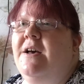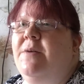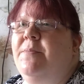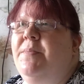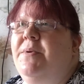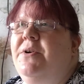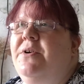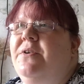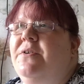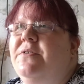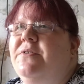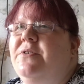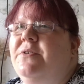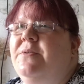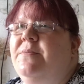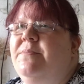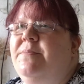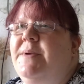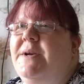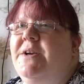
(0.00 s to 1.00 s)
but
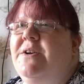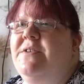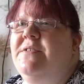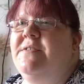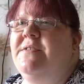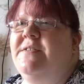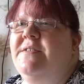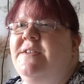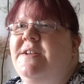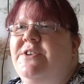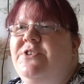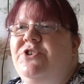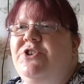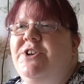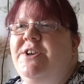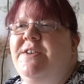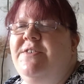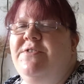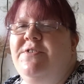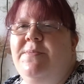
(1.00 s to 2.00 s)
because
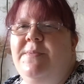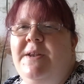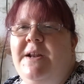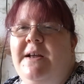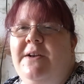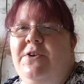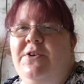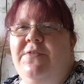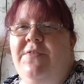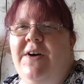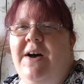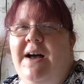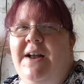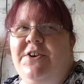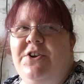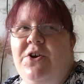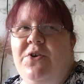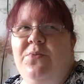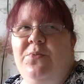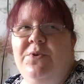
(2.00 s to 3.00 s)
stitching is something I love, I
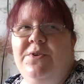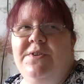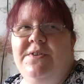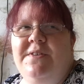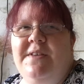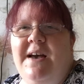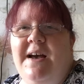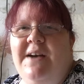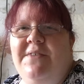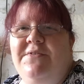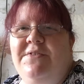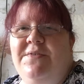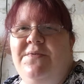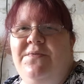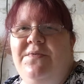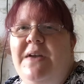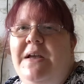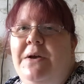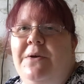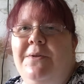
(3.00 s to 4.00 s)
don't want to have to
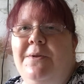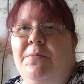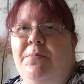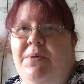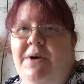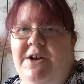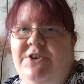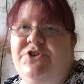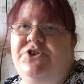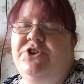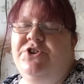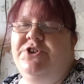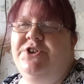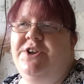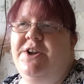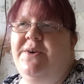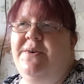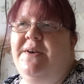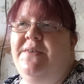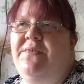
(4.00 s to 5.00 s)
feel pressured. You
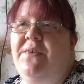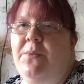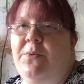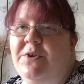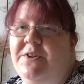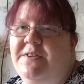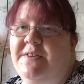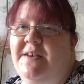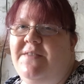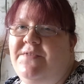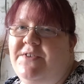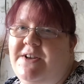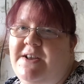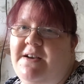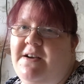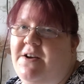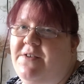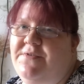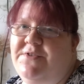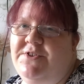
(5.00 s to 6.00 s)
know, if I want to have a
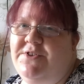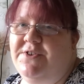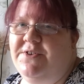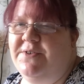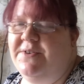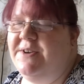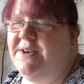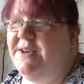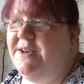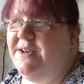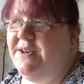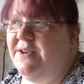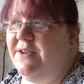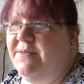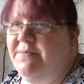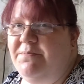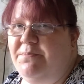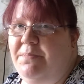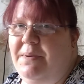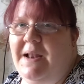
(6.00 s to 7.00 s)
day off to
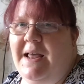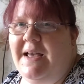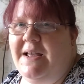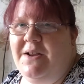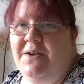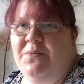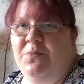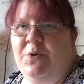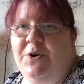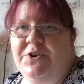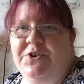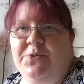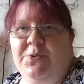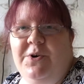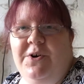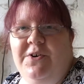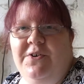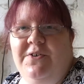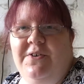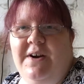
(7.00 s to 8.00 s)
play World of
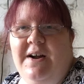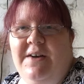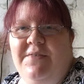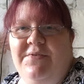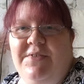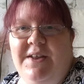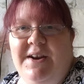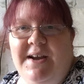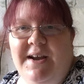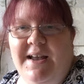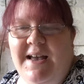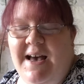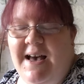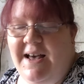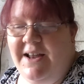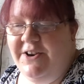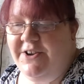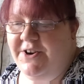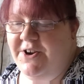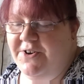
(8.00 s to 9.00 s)
Warcraft, then I
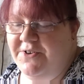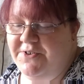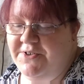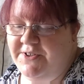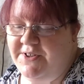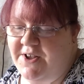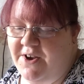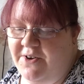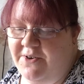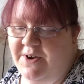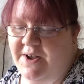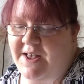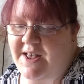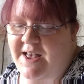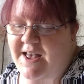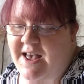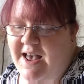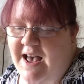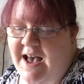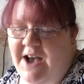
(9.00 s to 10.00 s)
can. And also,
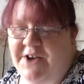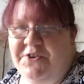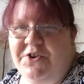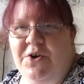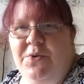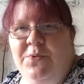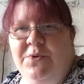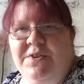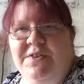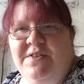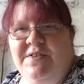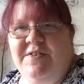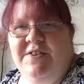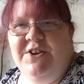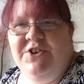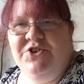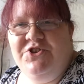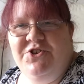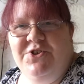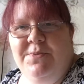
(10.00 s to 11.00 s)
I don't want to
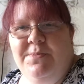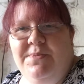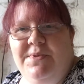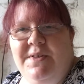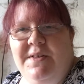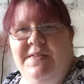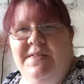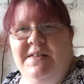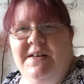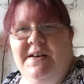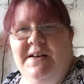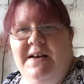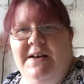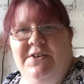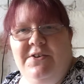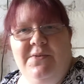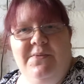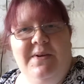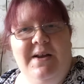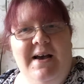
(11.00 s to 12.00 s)
stitch something that I
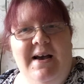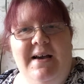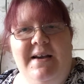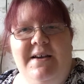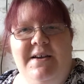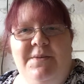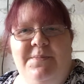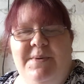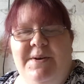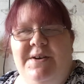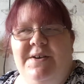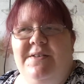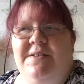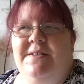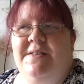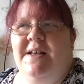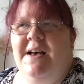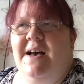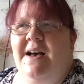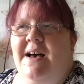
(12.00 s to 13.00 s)
don't like,
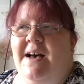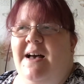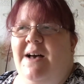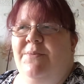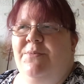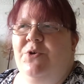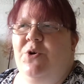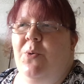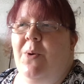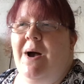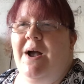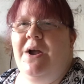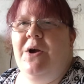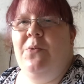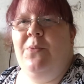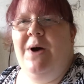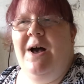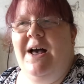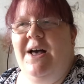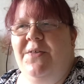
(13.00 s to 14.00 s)
because I'm quite
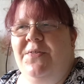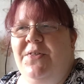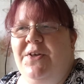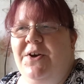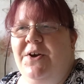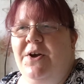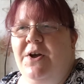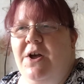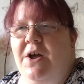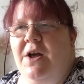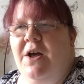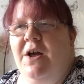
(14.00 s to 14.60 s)
aware that